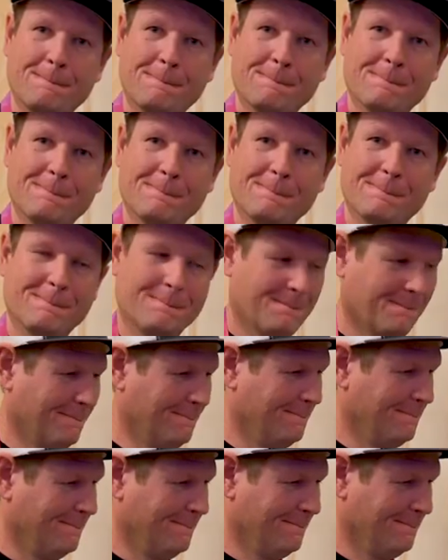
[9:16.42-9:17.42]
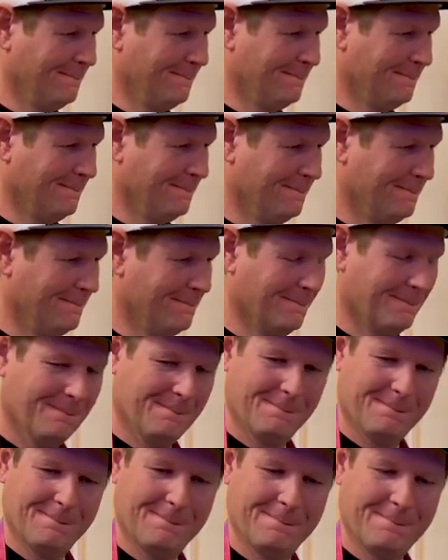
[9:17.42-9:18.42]

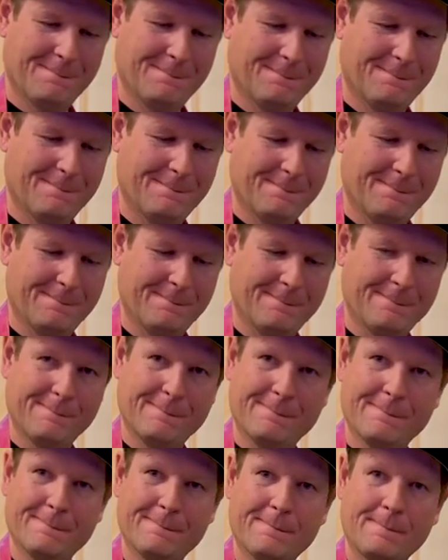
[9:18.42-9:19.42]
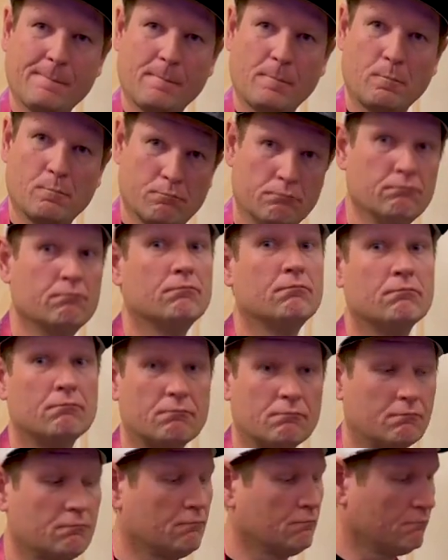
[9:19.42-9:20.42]

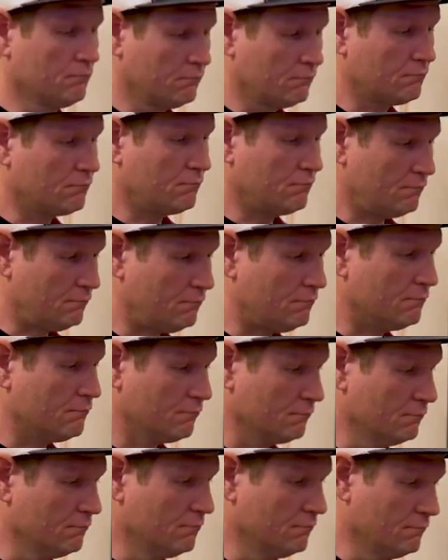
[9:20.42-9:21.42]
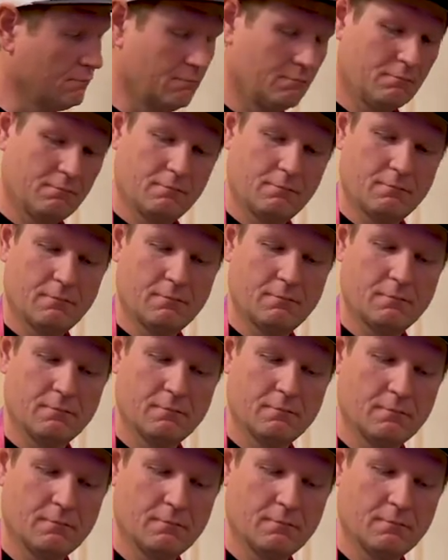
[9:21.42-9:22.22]
No words are spoken by the person on screen.